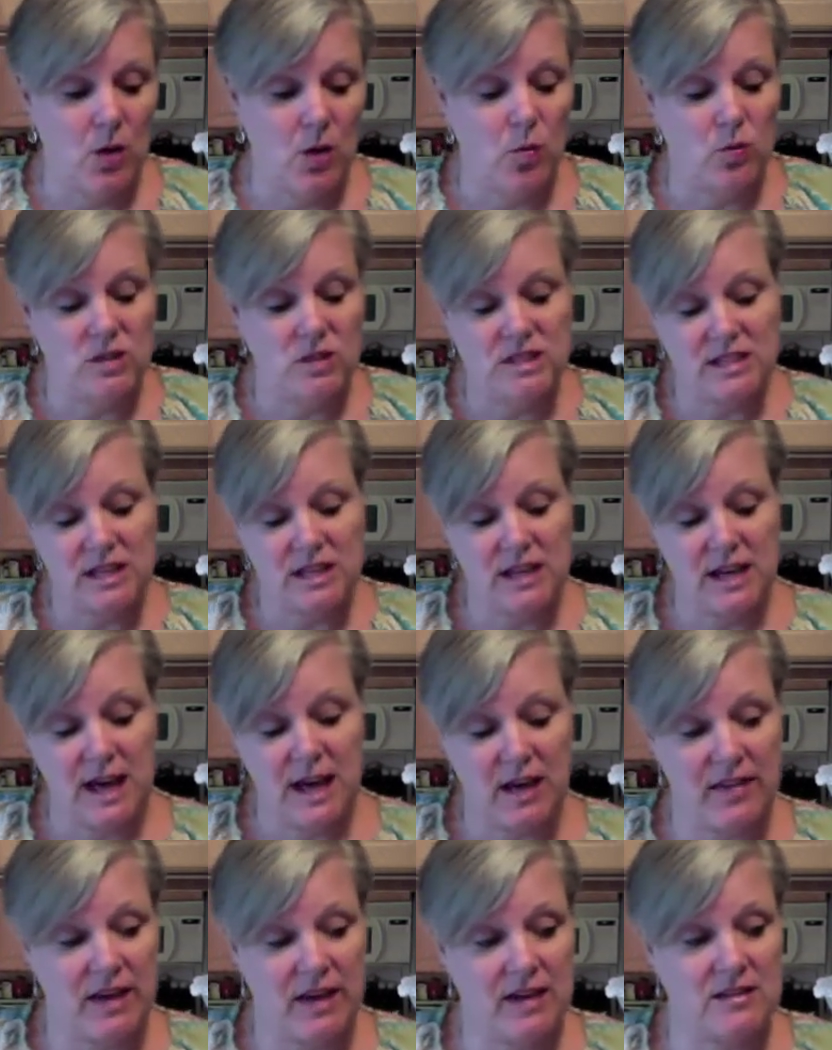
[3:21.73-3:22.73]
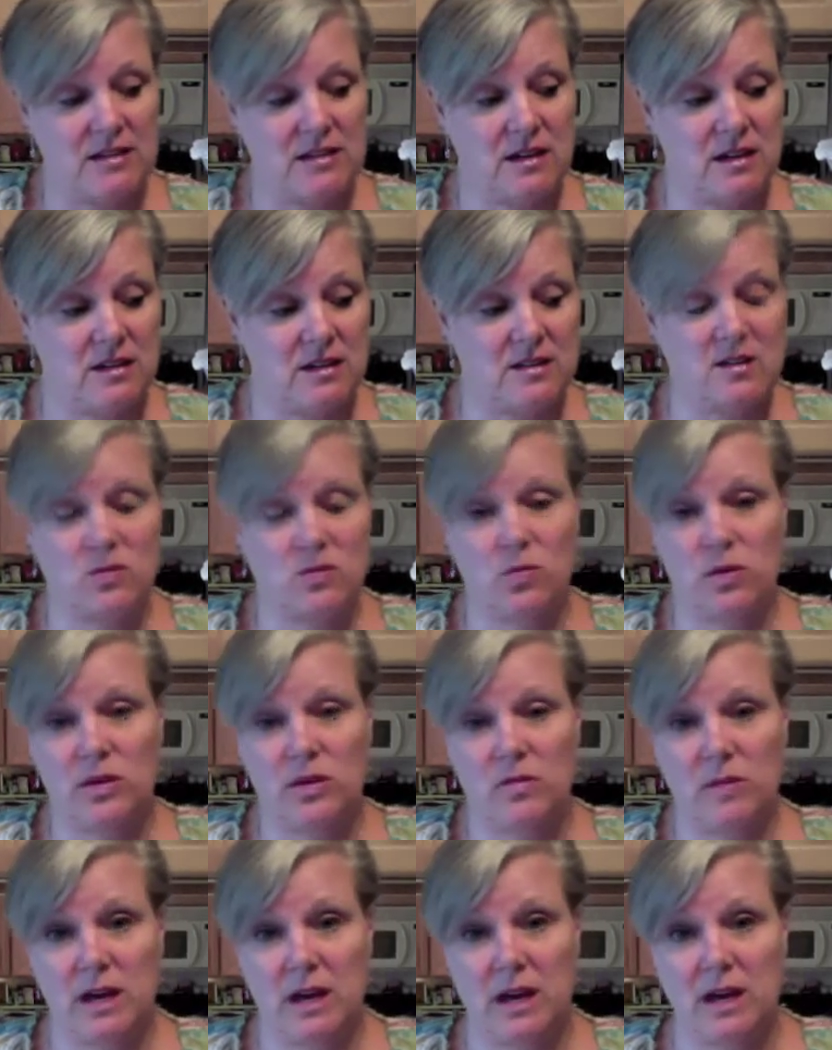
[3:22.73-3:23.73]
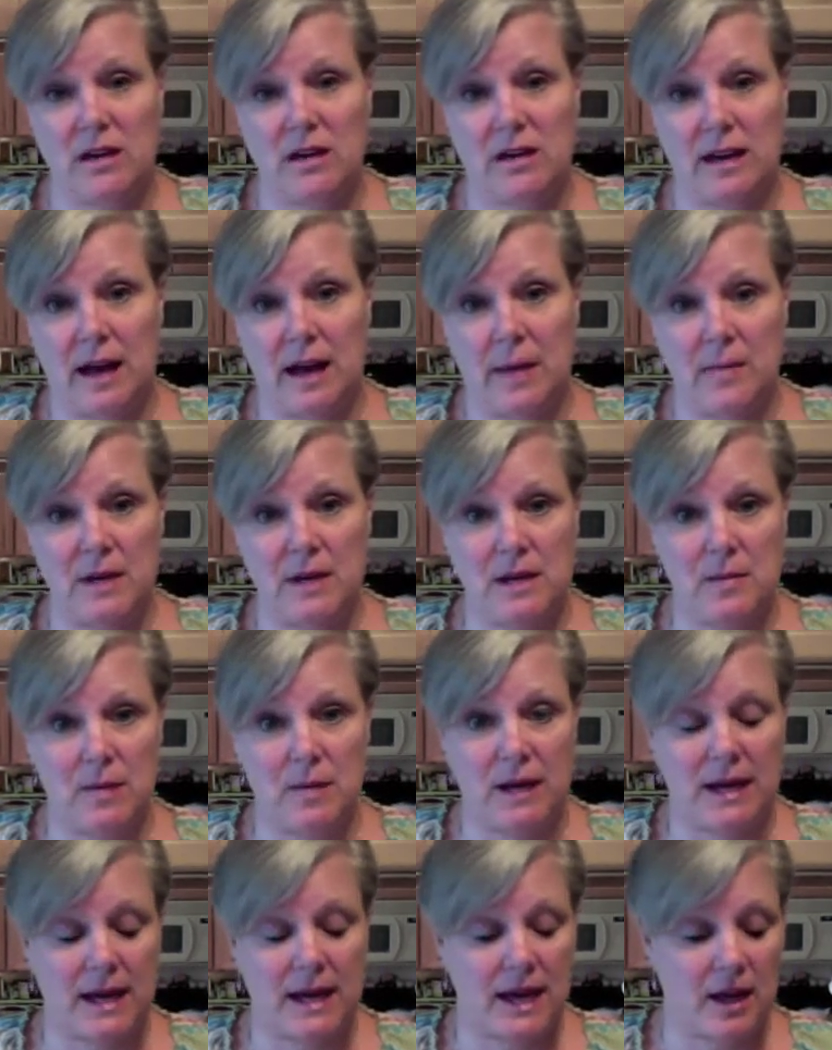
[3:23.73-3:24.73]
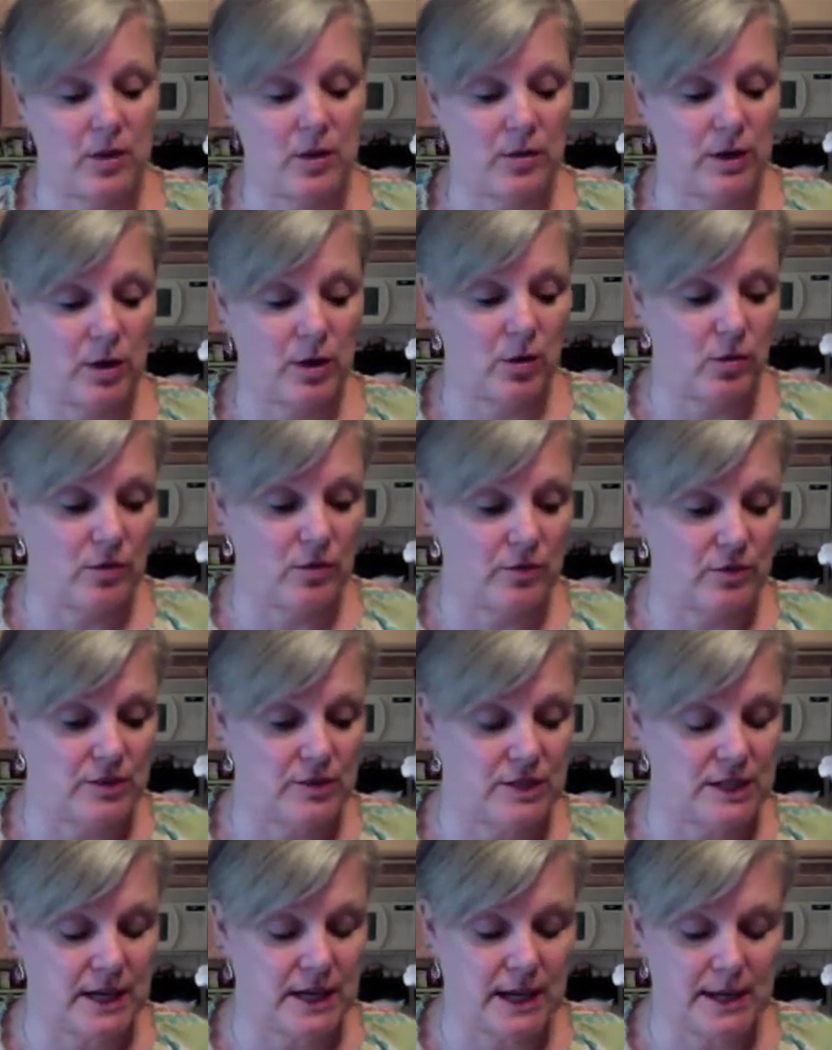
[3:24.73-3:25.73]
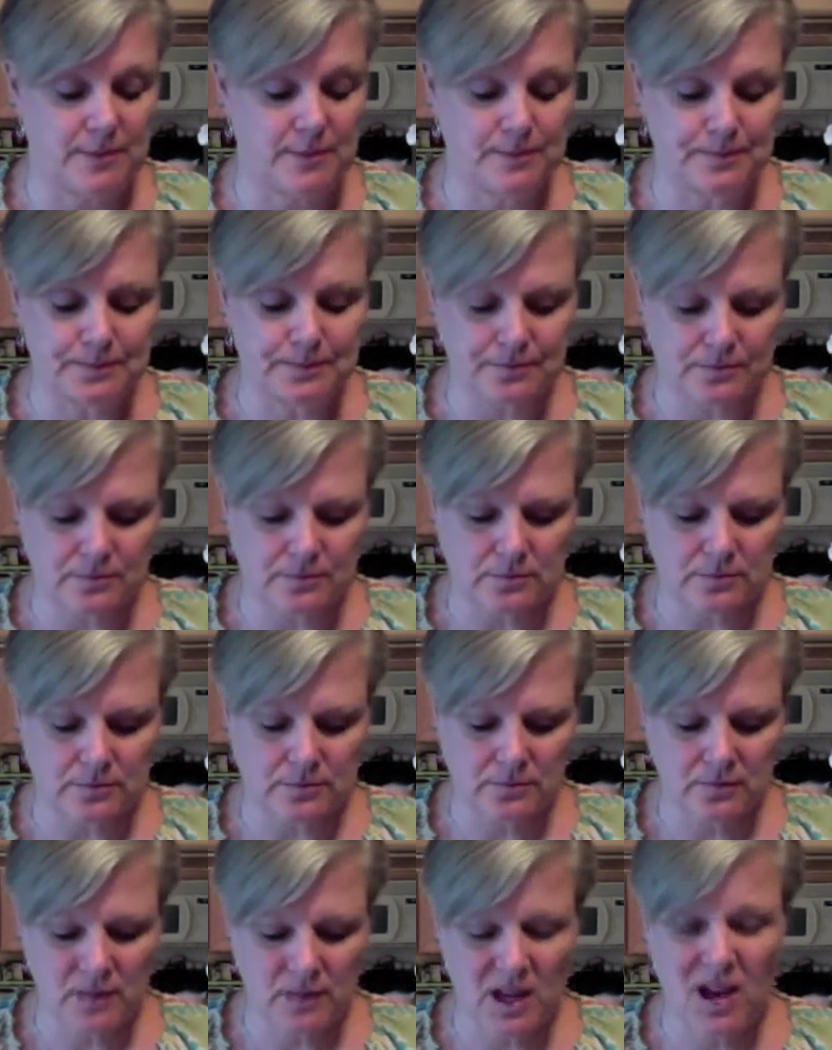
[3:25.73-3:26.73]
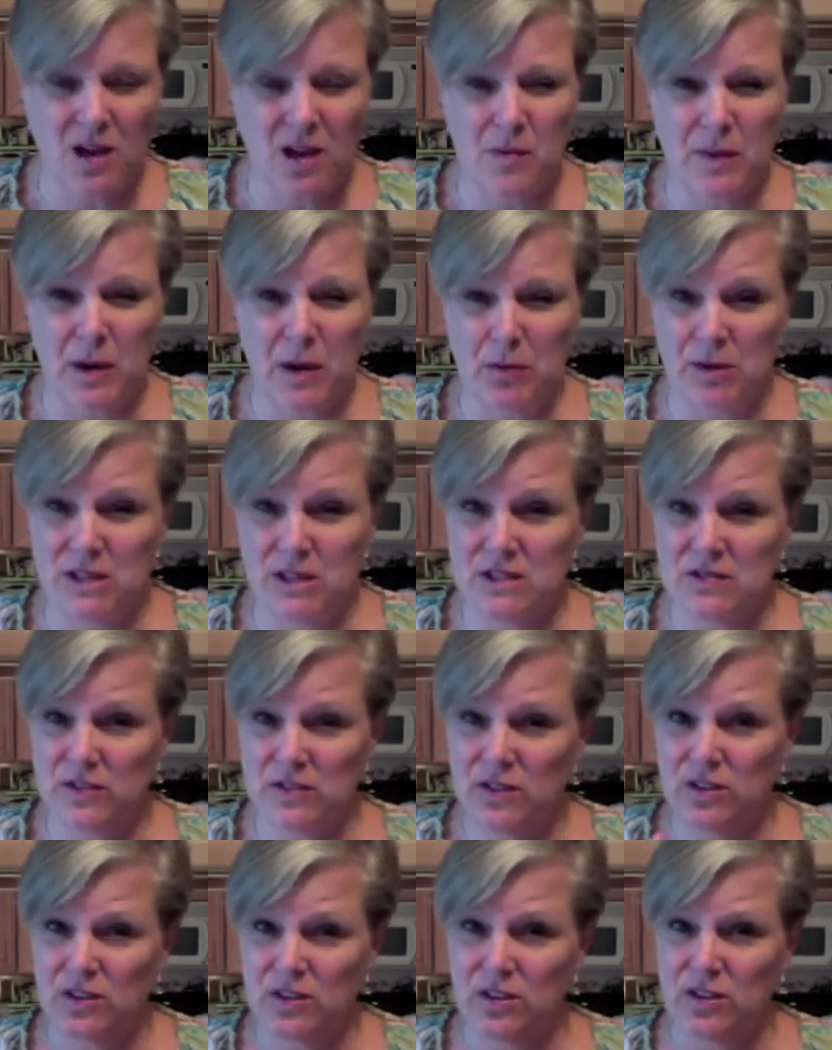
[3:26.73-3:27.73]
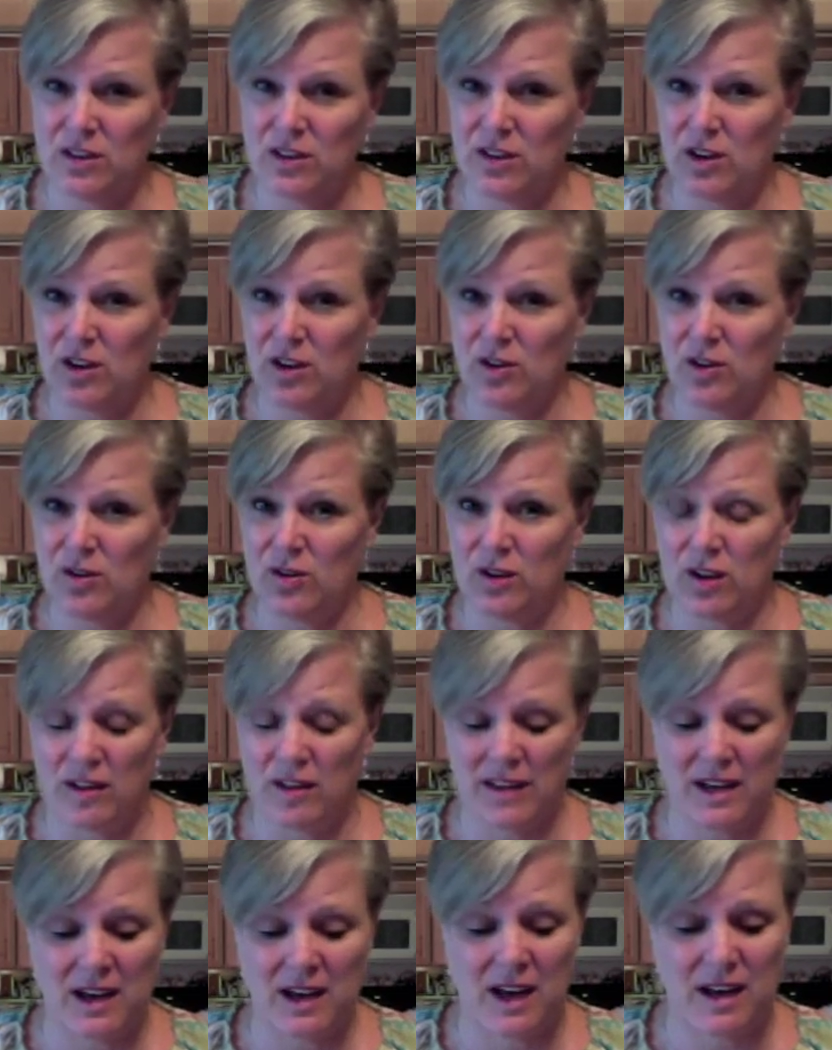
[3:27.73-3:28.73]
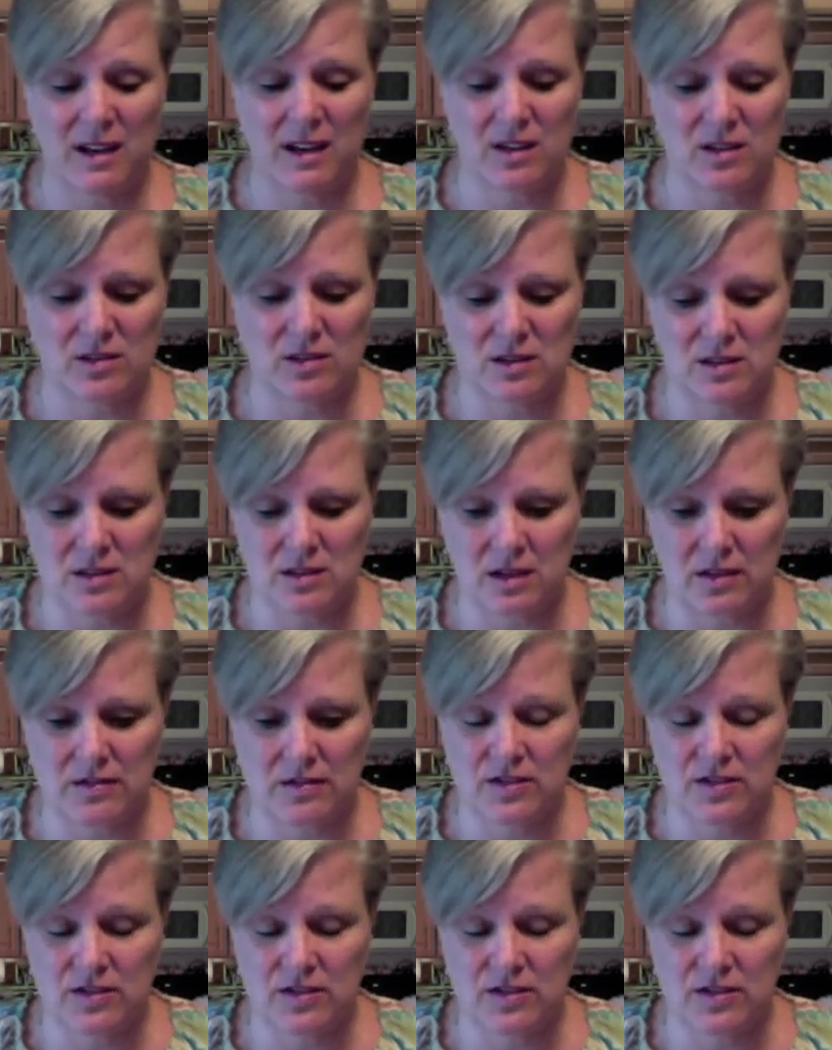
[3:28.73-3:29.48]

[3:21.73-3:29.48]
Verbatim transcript: We'll see how that does with me not meeting my calorie goal for today my rings feel good though and all that kind of good stuff.